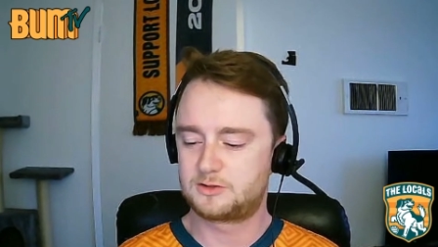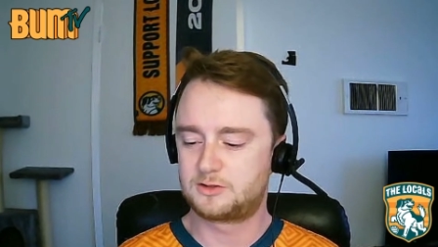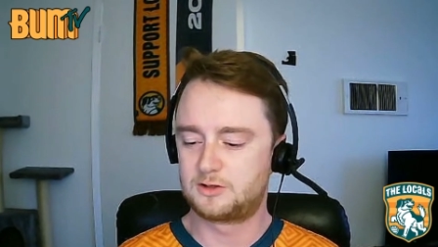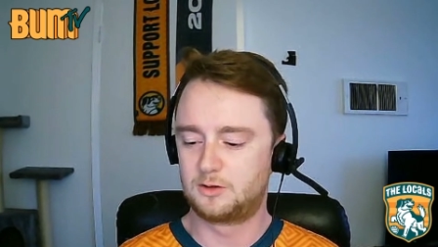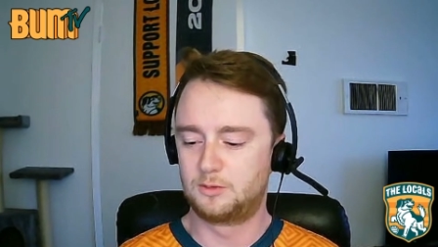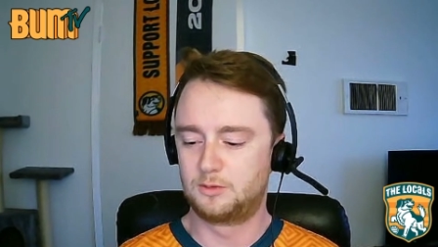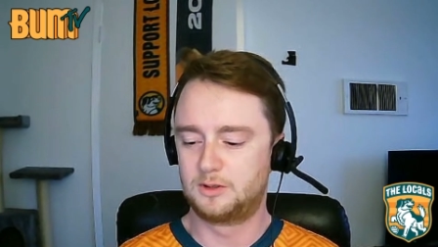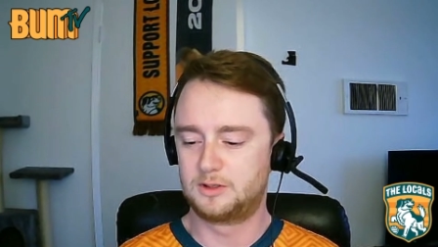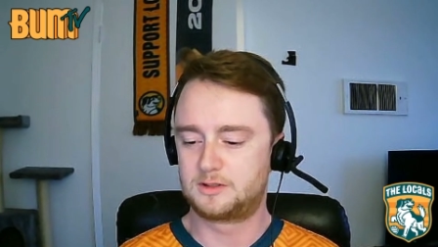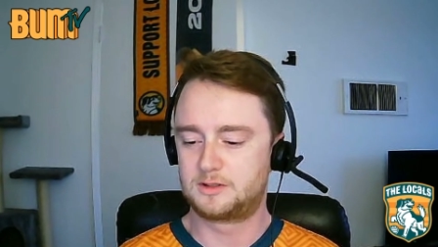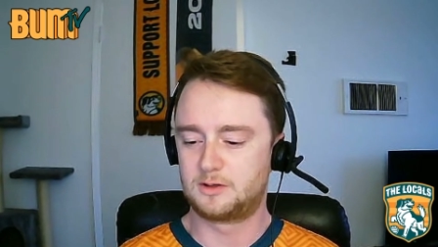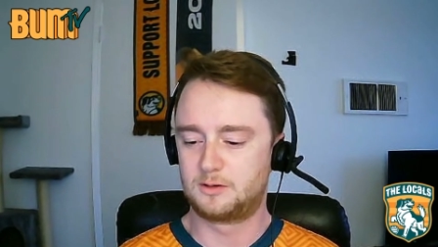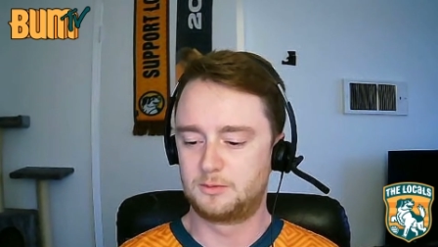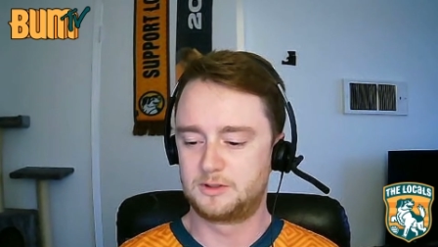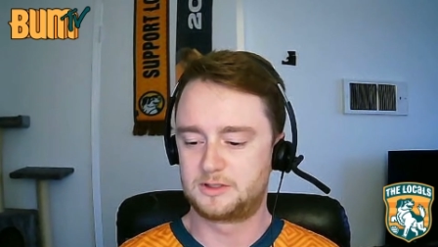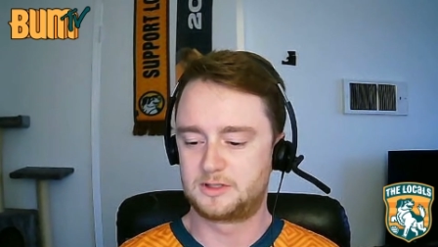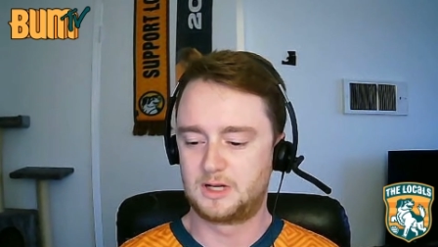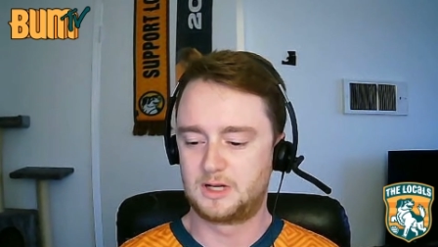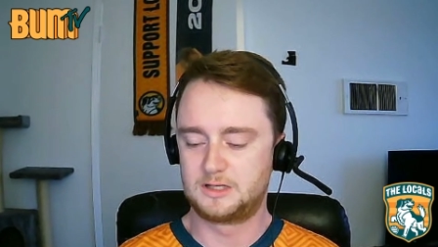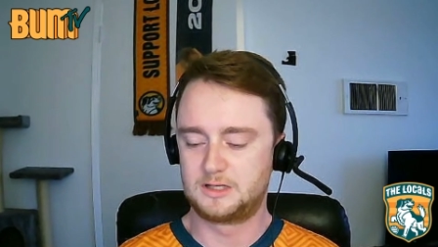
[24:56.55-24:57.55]
So it's
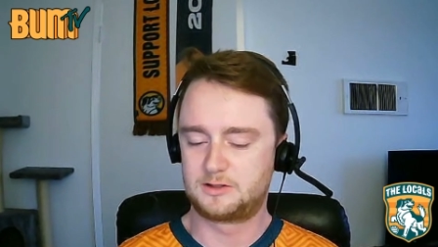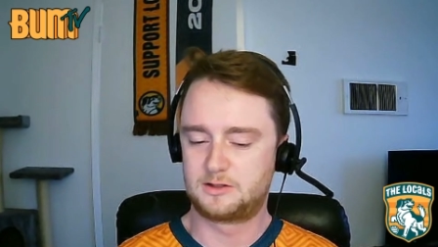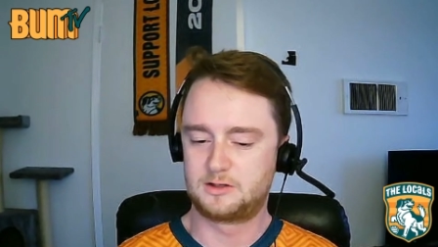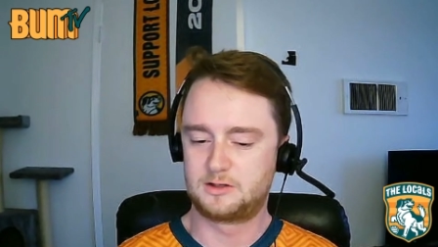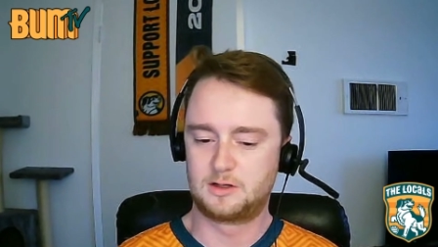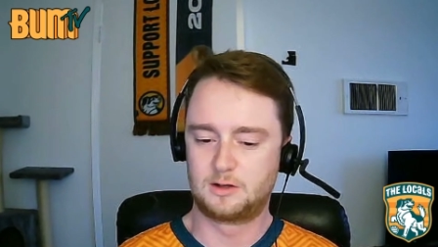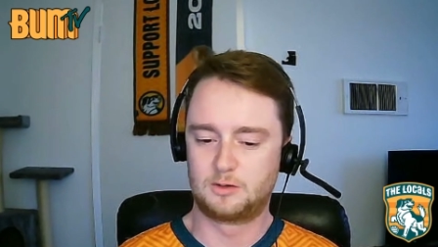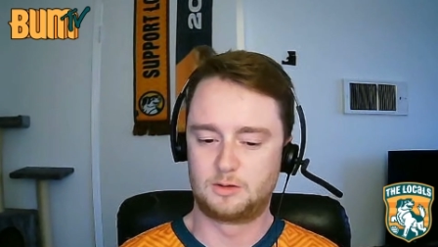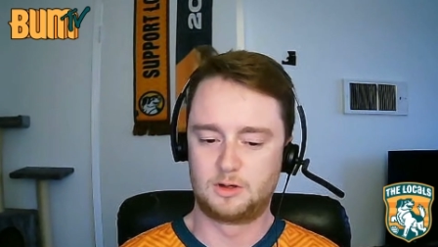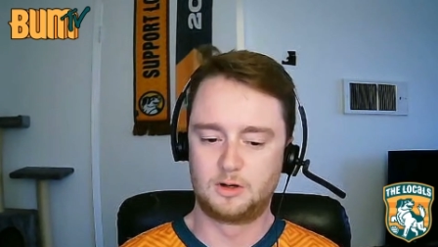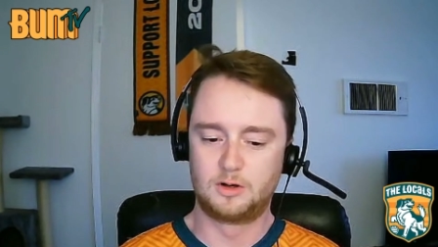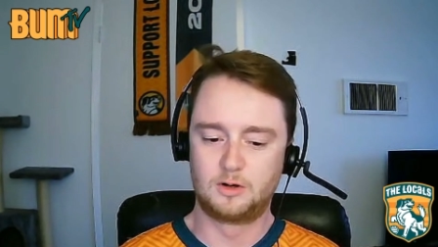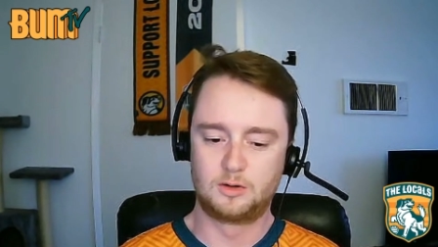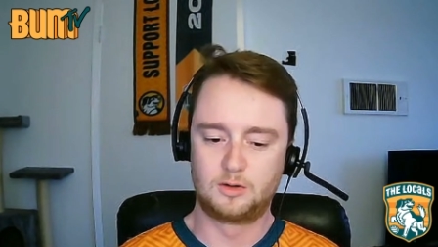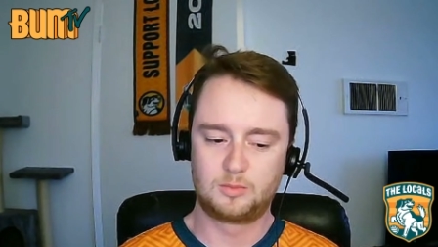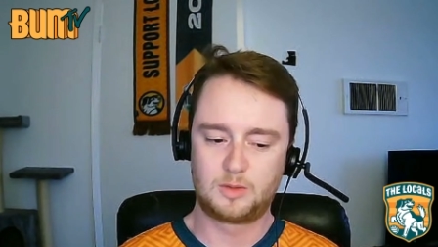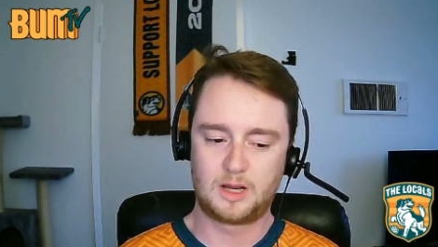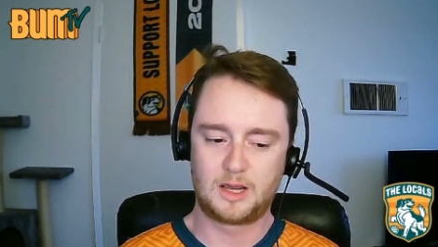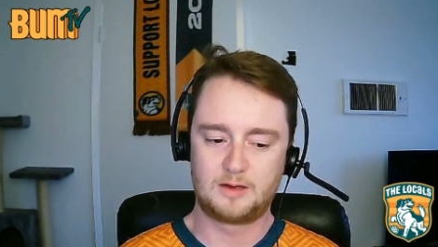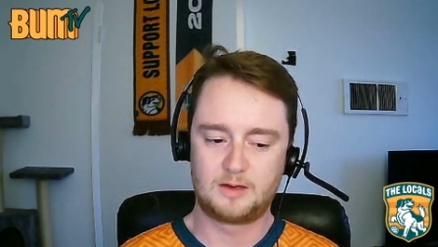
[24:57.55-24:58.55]
always nice to go
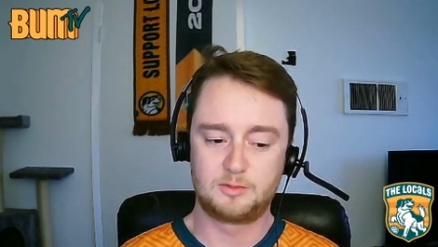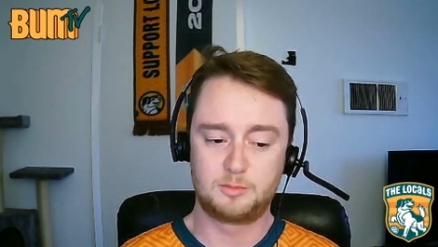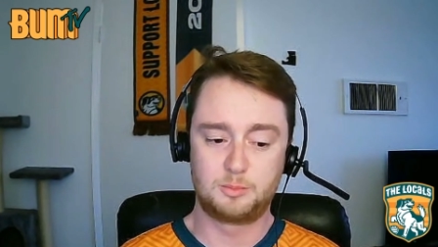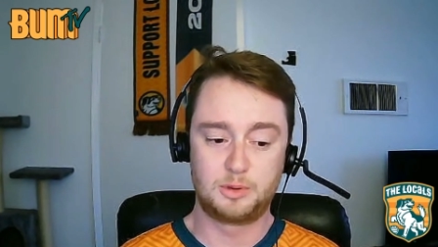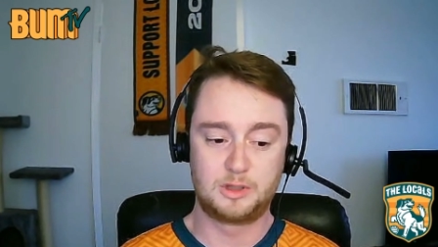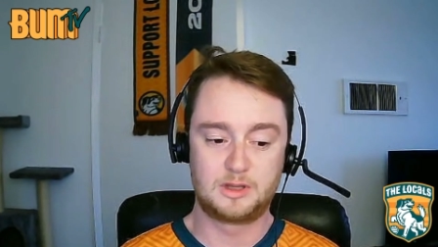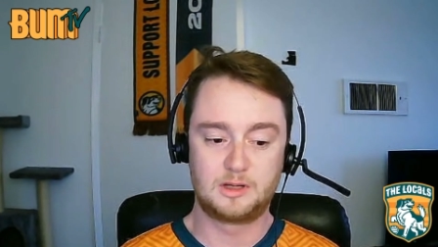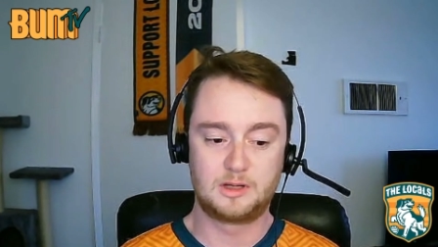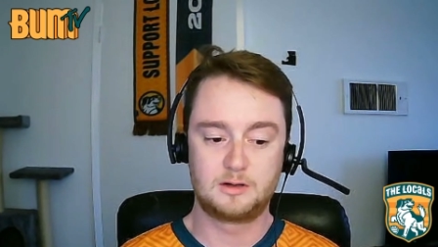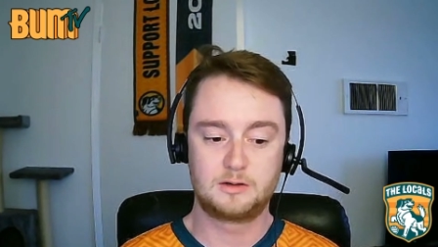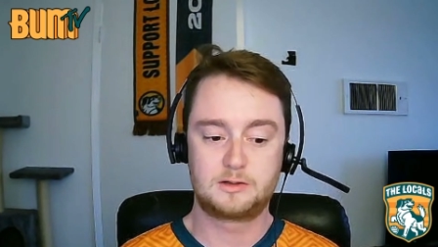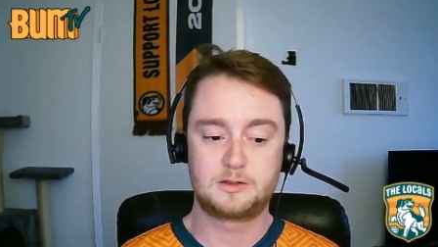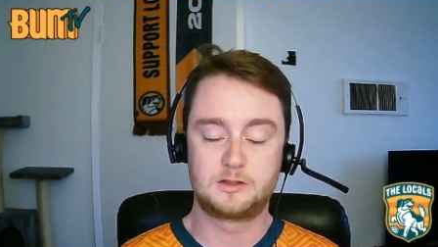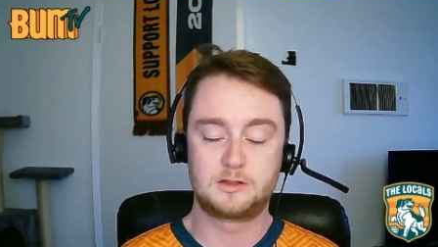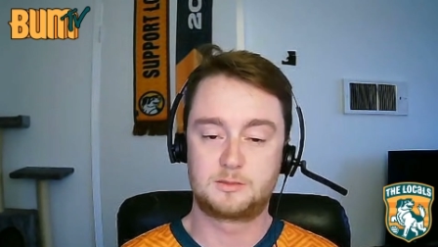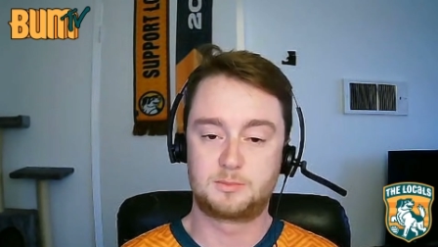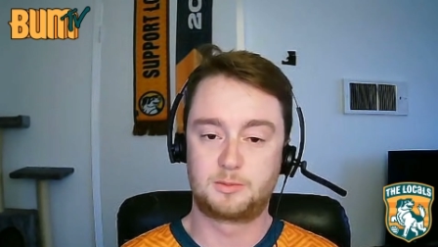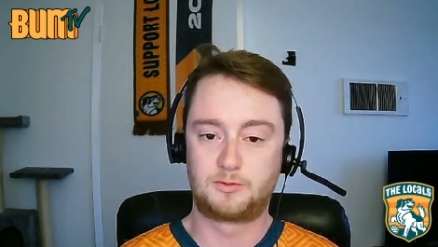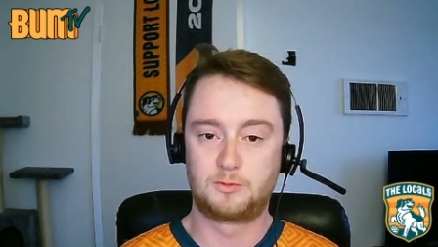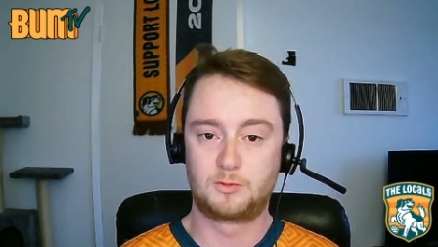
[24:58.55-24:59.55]
home. I haven't been there
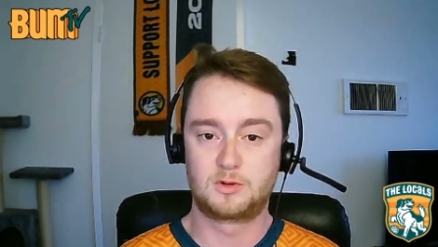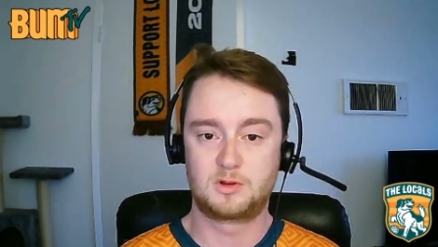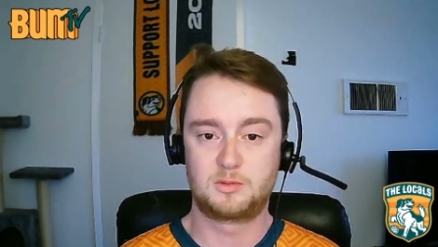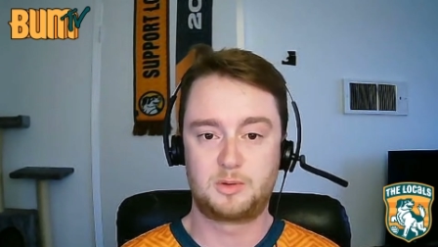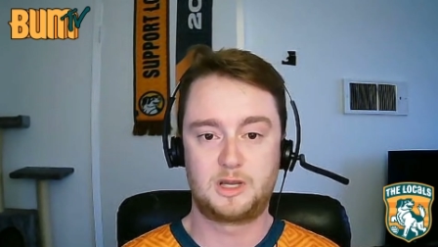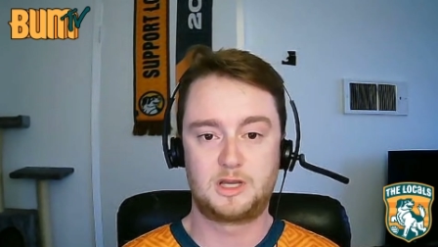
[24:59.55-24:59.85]
since before the